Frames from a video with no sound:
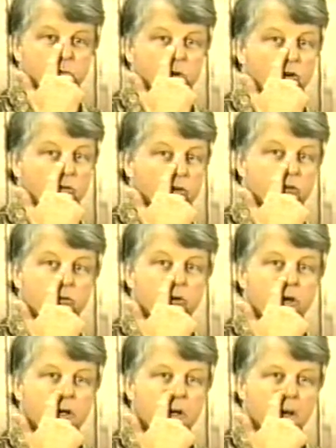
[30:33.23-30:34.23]
We overthrew
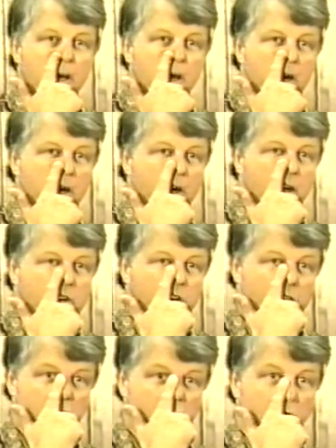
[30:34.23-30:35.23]
it and
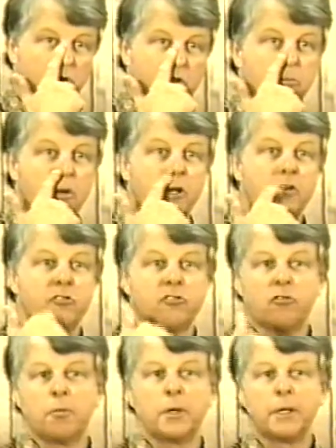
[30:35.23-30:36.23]
declared our independence from it.